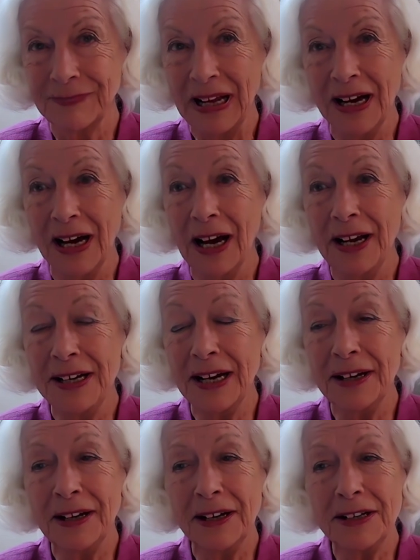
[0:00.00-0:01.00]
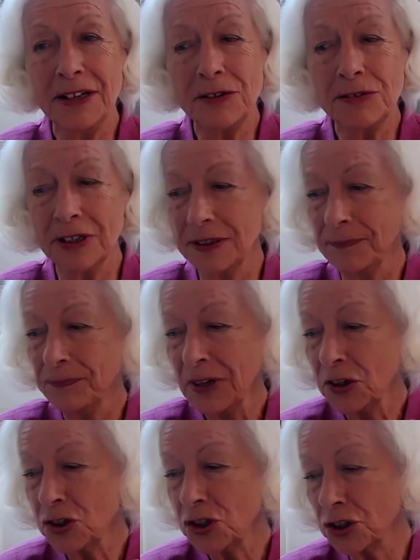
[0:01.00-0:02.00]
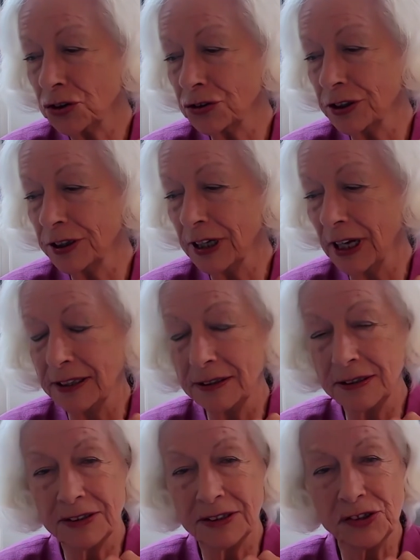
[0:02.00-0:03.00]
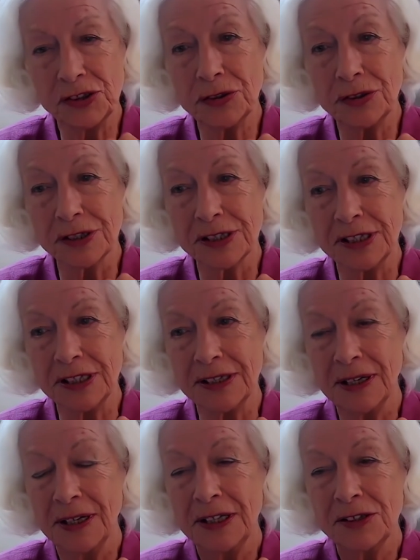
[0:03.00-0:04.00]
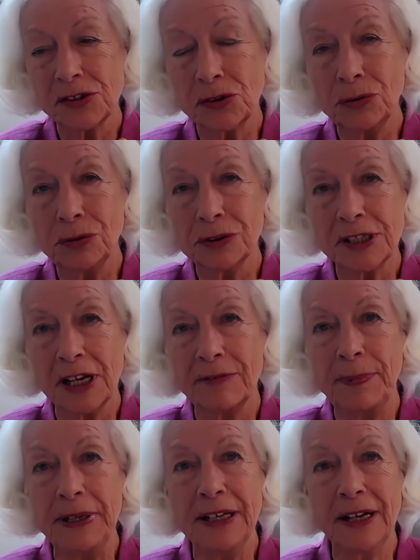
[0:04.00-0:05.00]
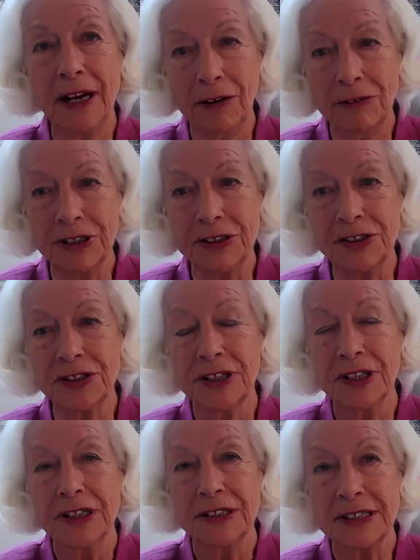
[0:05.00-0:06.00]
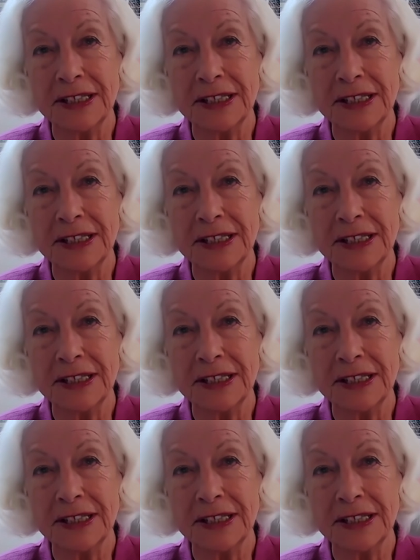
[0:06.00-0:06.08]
Yeah, and I know that children and students in schools have been encouraged to